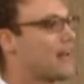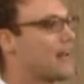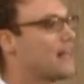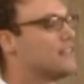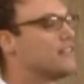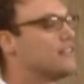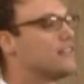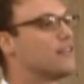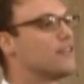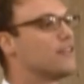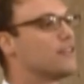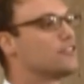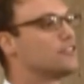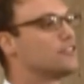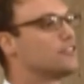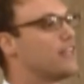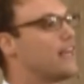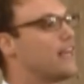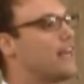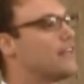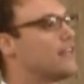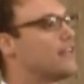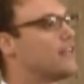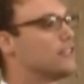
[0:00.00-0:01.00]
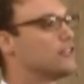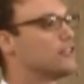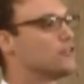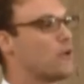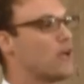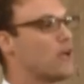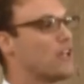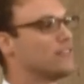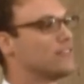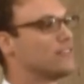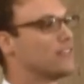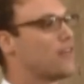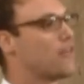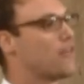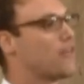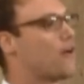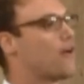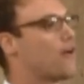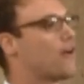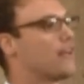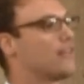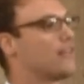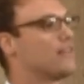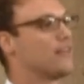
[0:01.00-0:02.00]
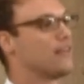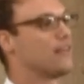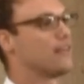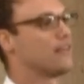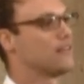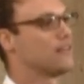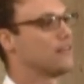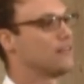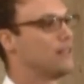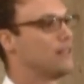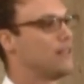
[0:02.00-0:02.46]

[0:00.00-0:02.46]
that I didn't understand it as well as I thought I did.